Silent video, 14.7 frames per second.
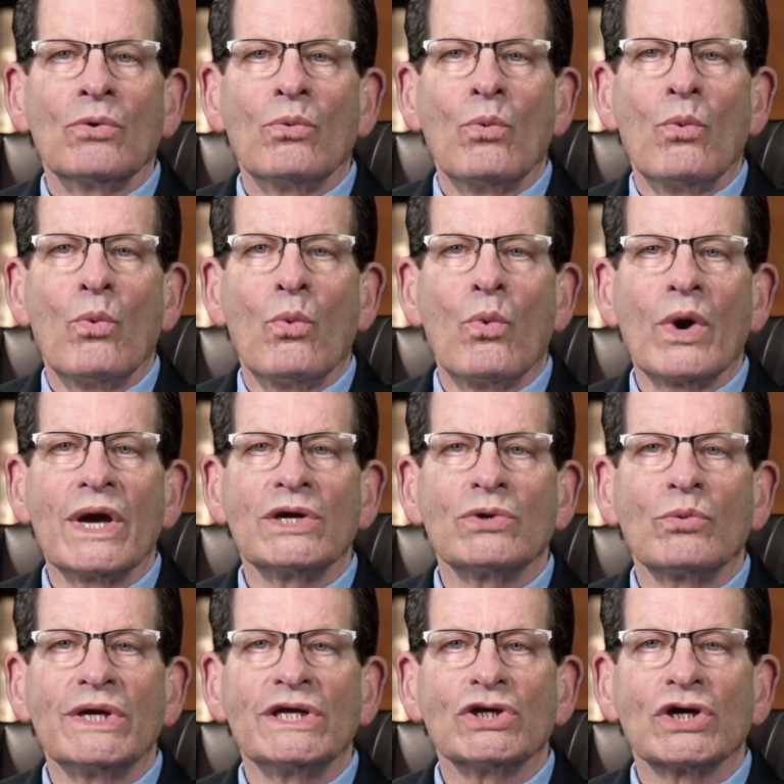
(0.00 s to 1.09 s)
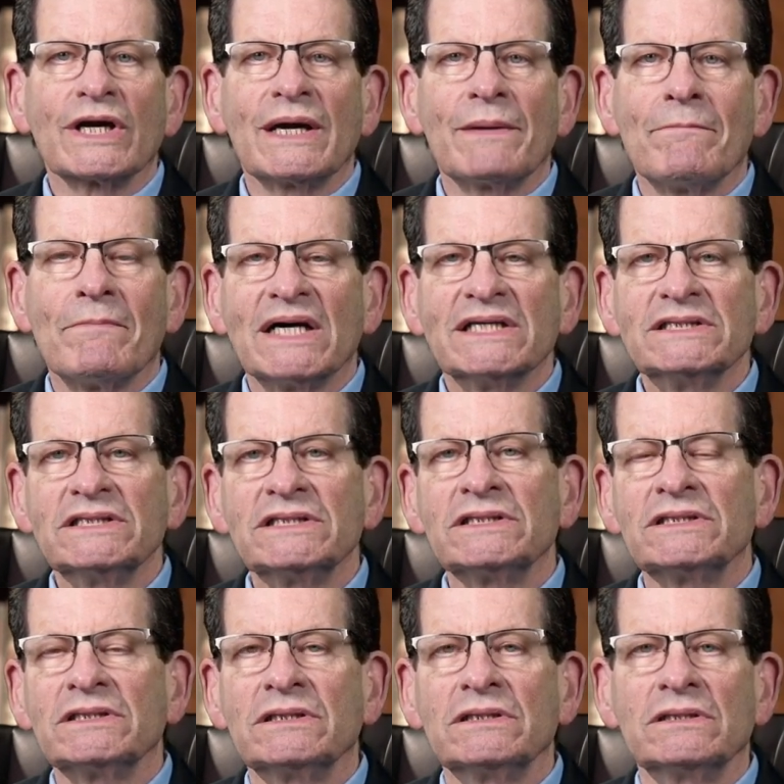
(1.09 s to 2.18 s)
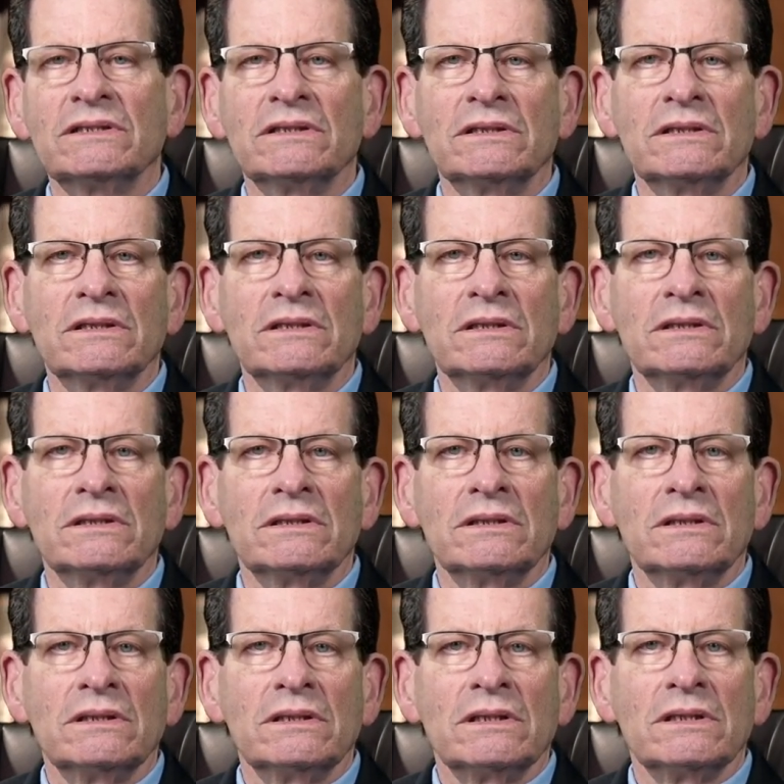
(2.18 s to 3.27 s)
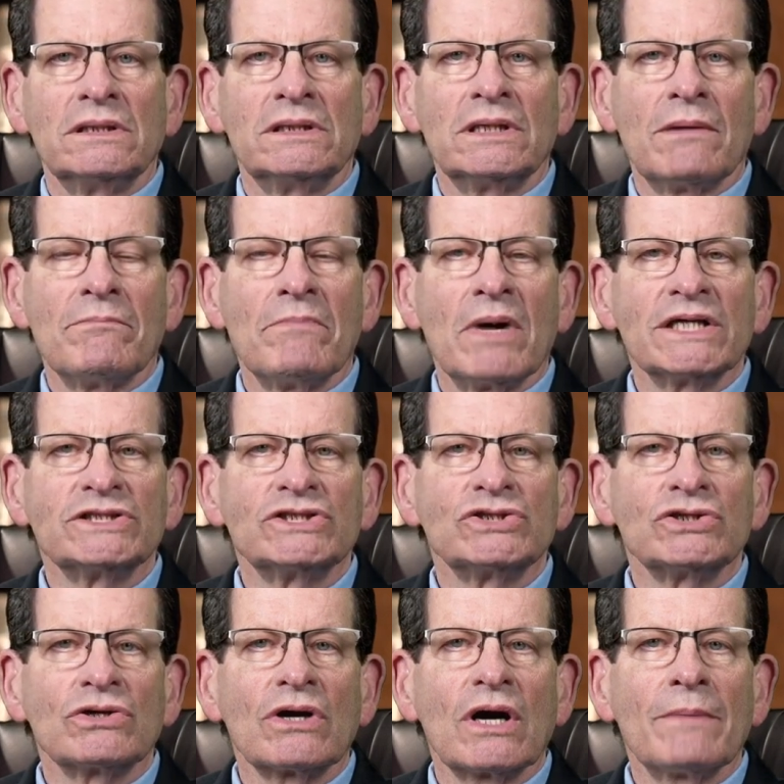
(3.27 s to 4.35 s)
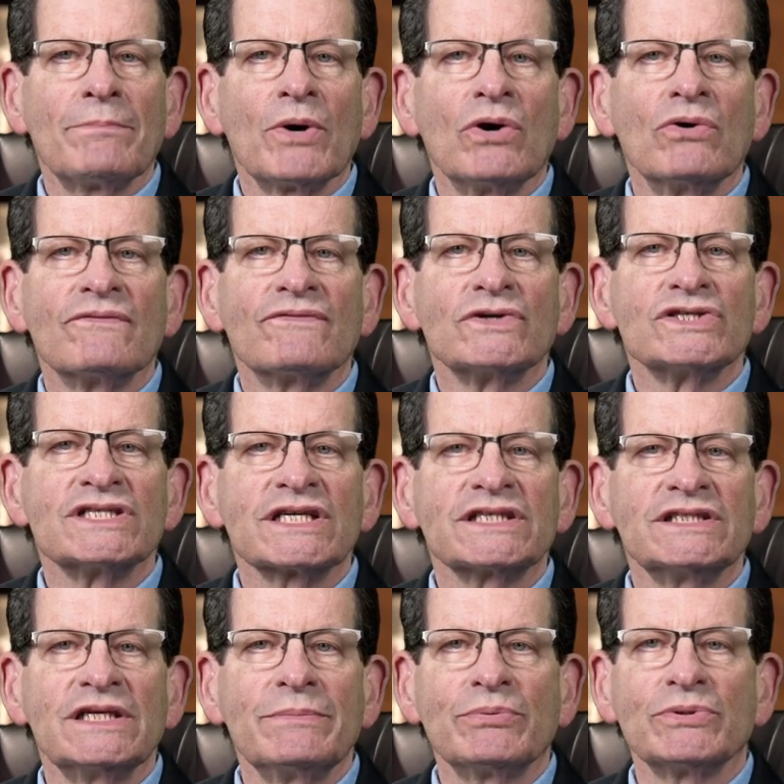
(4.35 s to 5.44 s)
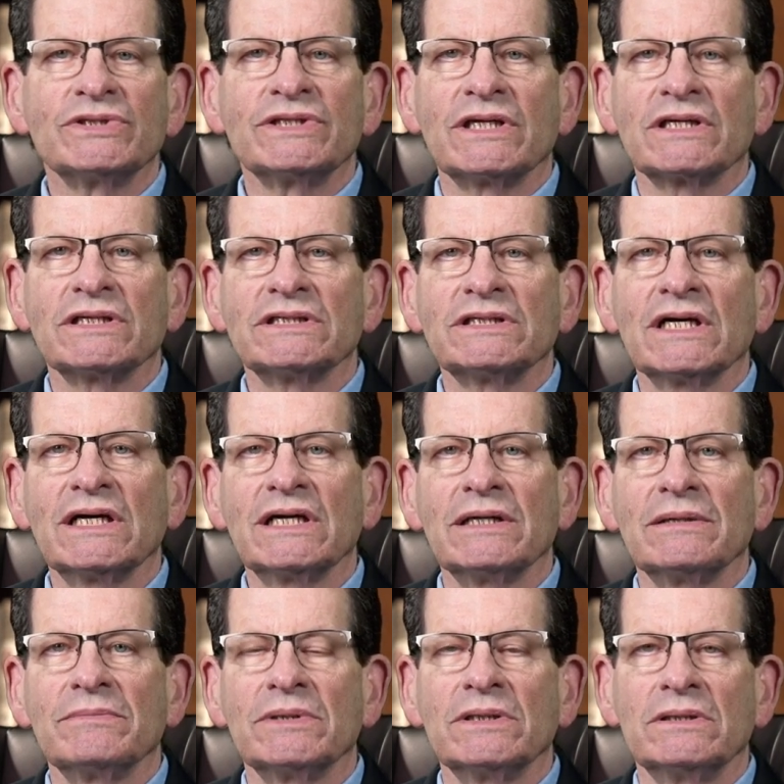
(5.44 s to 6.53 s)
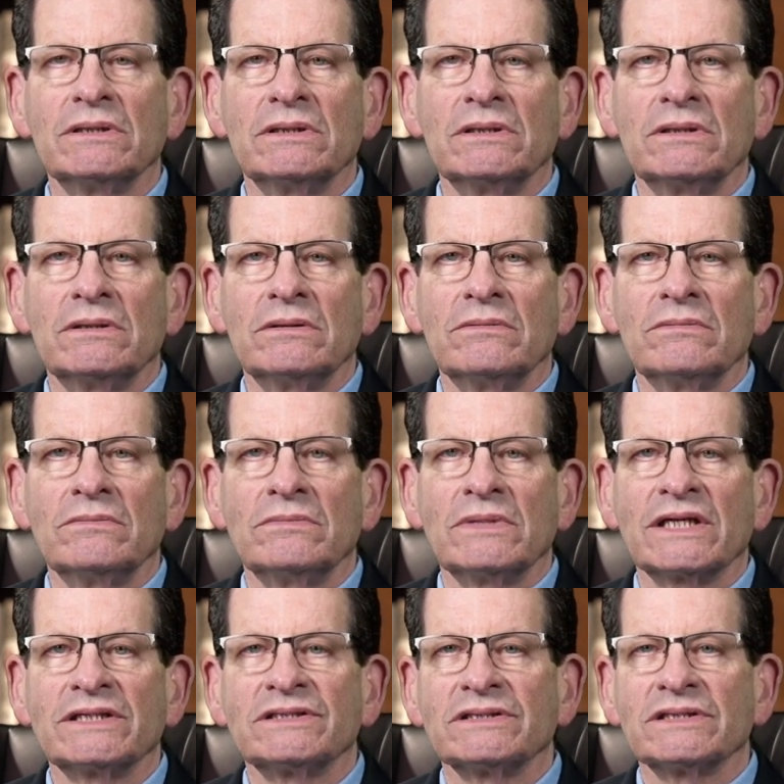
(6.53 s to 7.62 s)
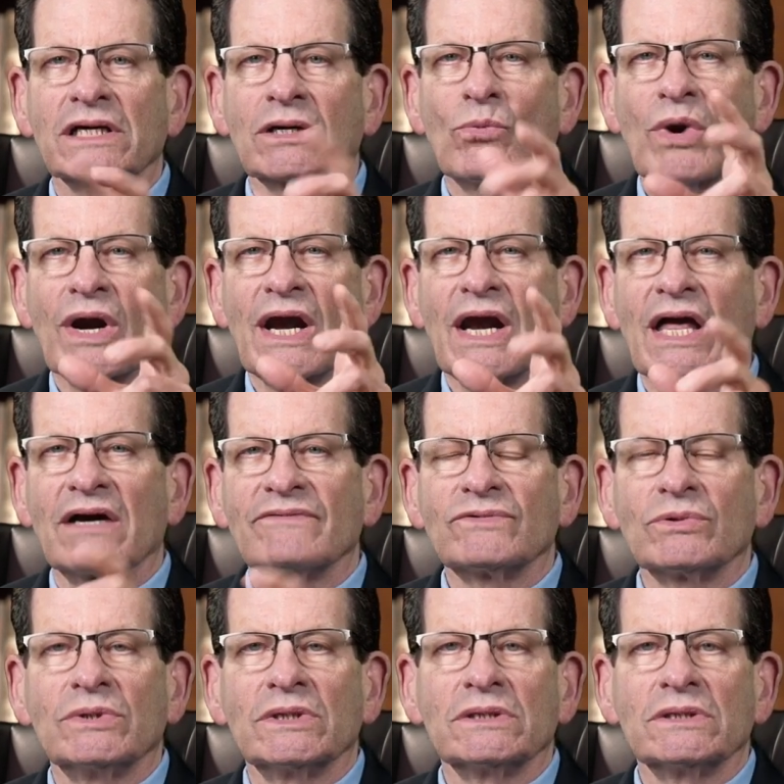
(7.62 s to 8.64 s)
When we look at months, the months are up over 60% of the time. That's like a 1.5 to 1.